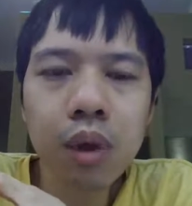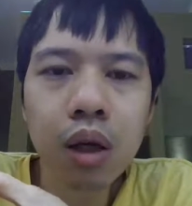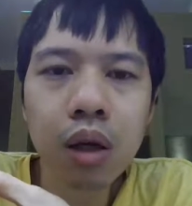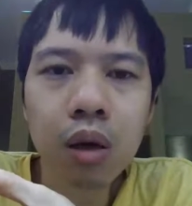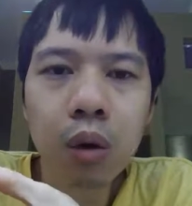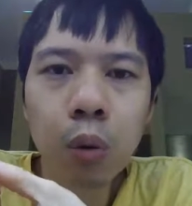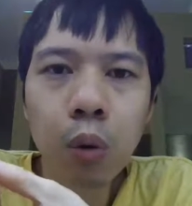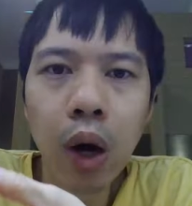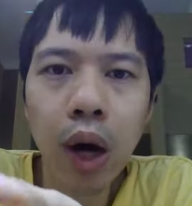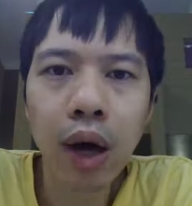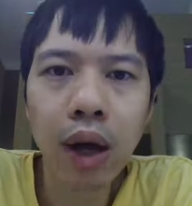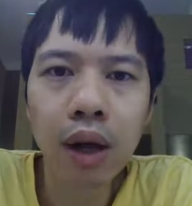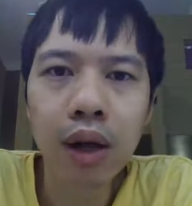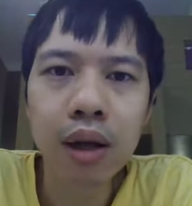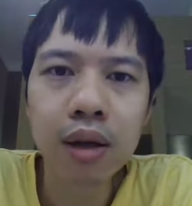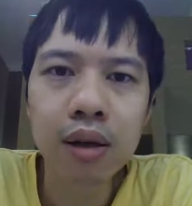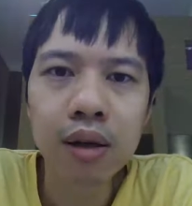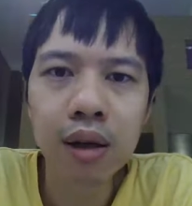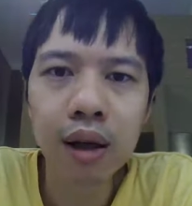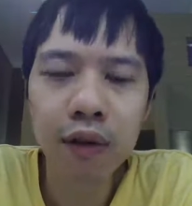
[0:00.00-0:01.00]

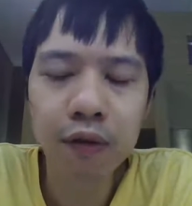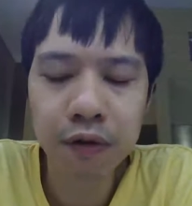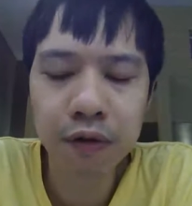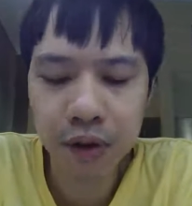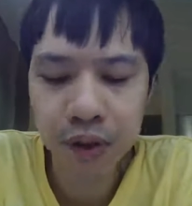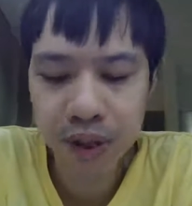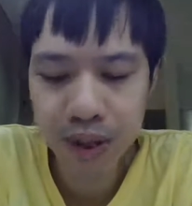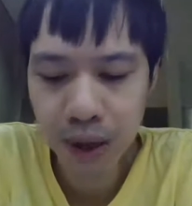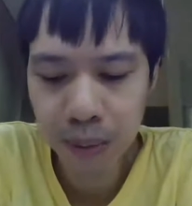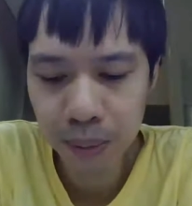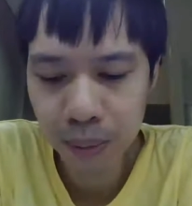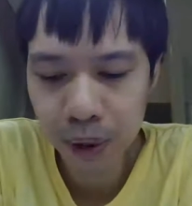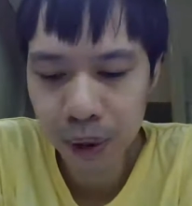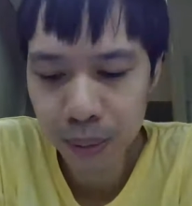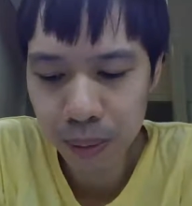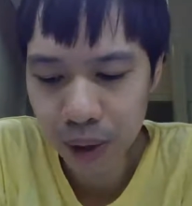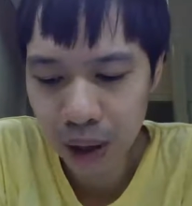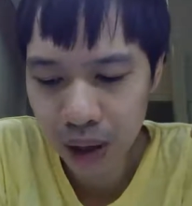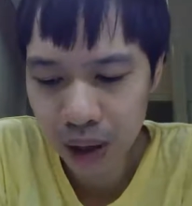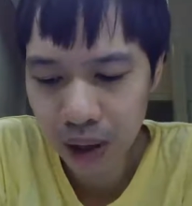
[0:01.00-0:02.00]
well? Like for example,
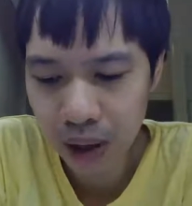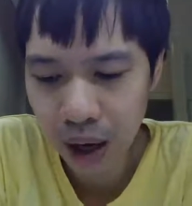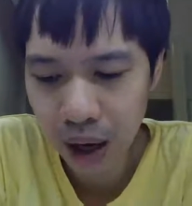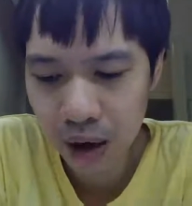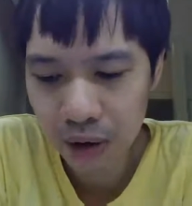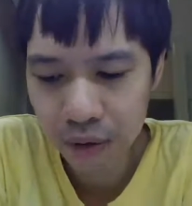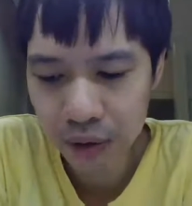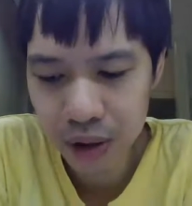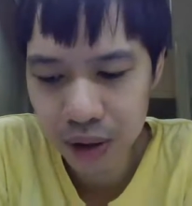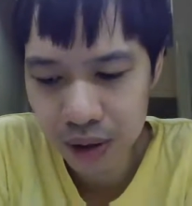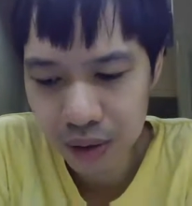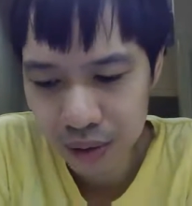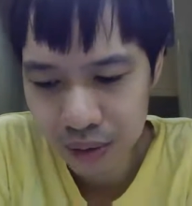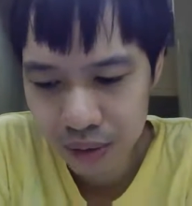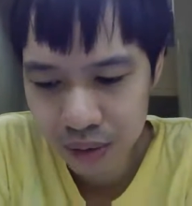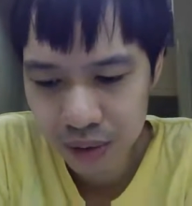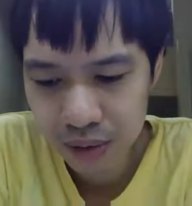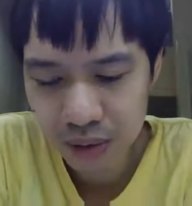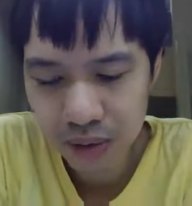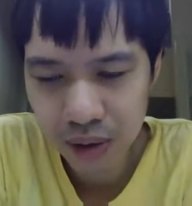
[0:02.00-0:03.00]
me, I
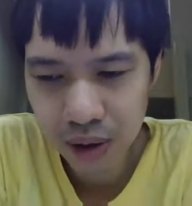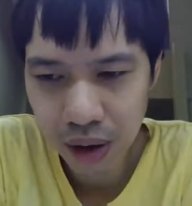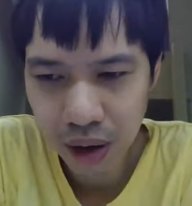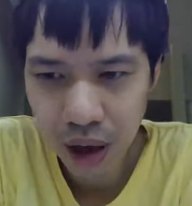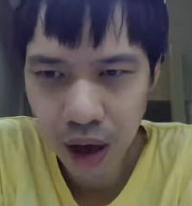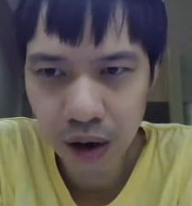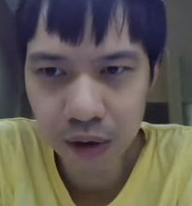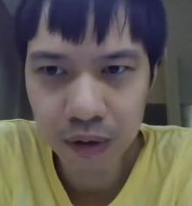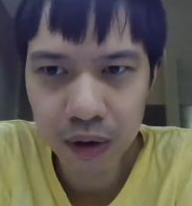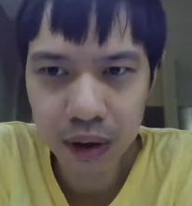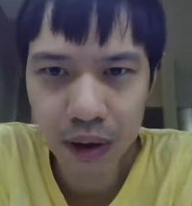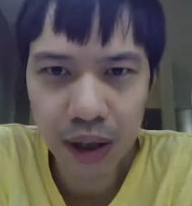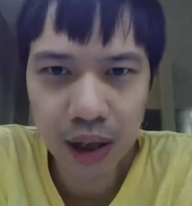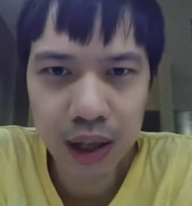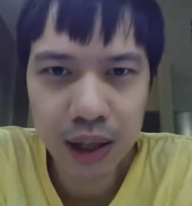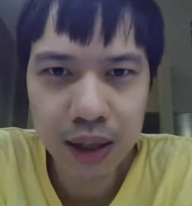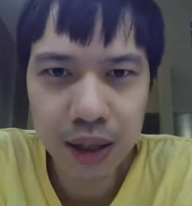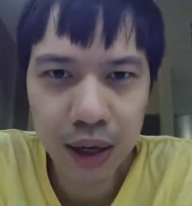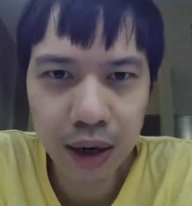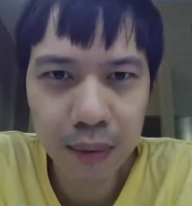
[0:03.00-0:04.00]
haven't
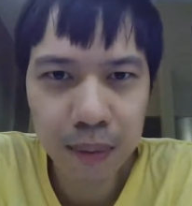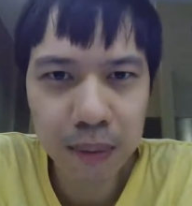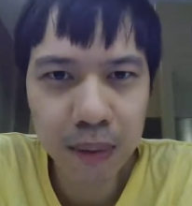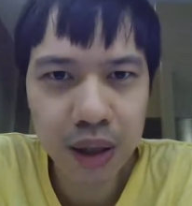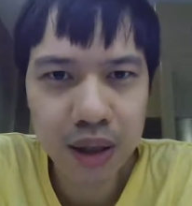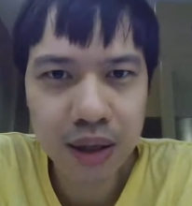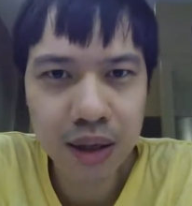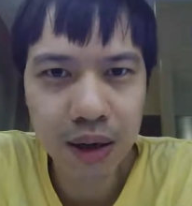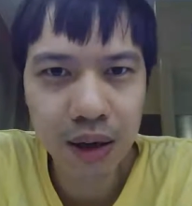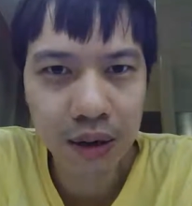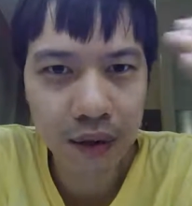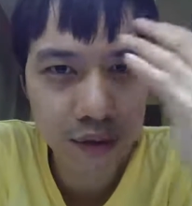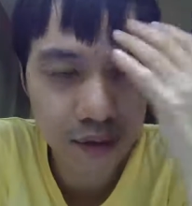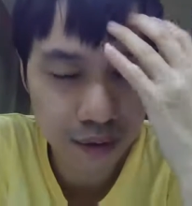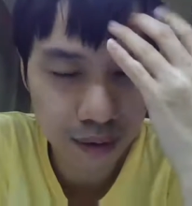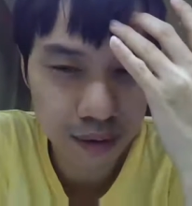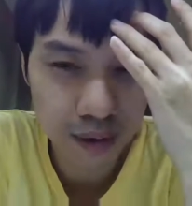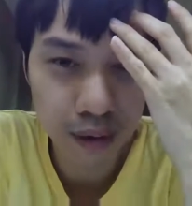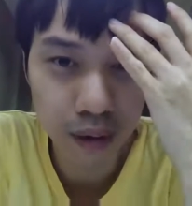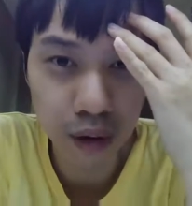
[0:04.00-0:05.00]
cleaned up myself.
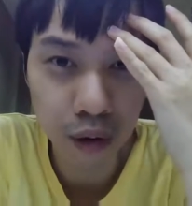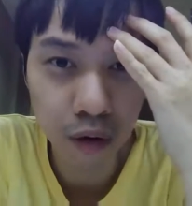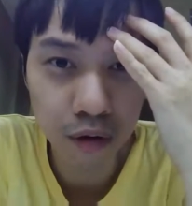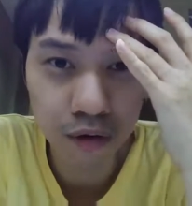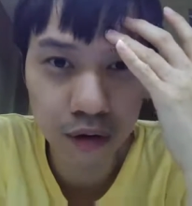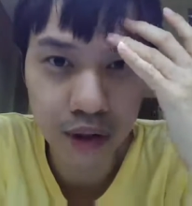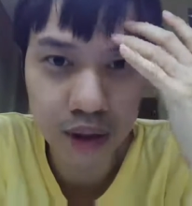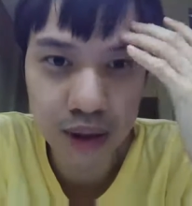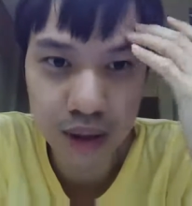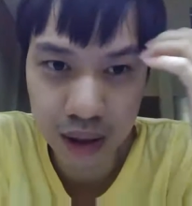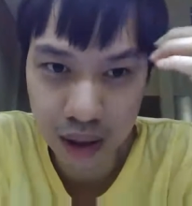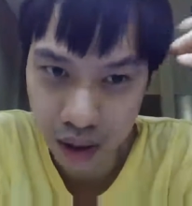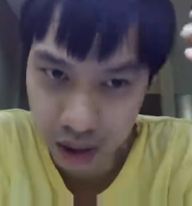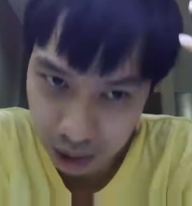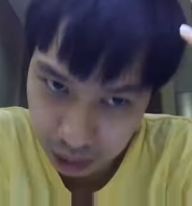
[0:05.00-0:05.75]
Obviously,